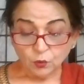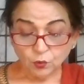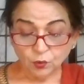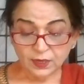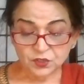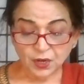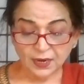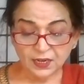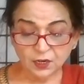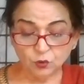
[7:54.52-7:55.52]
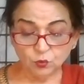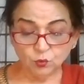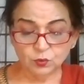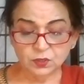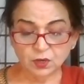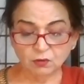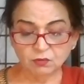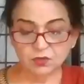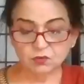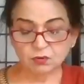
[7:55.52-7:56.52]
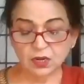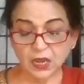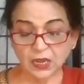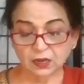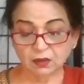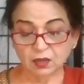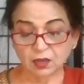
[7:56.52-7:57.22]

Who has tied a noose around his own neck?